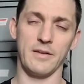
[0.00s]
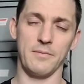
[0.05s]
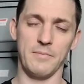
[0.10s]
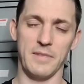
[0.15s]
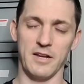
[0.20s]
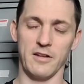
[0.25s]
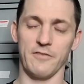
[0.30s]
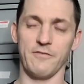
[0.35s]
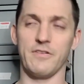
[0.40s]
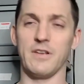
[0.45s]

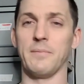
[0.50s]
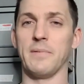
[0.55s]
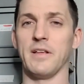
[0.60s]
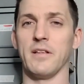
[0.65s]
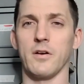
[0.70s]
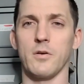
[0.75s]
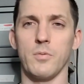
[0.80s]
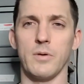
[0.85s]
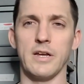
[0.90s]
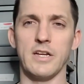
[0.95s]
male to female
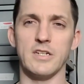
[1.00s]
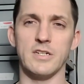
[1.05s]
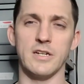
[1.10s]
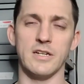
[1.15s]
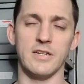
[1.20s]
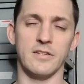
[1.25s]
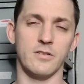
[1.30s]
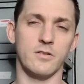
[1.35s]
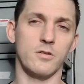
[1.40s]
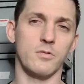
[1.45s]
equation
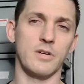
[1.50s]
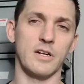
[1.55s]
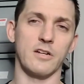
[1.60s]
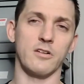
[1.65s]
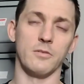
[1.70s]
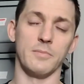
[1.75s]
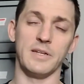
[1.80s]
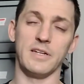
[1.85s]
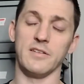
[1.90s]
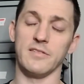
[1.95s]
is
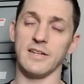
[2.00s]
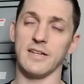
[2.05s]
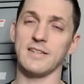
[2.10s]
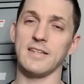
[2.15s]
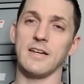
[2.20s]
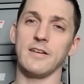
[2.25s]
critical because that's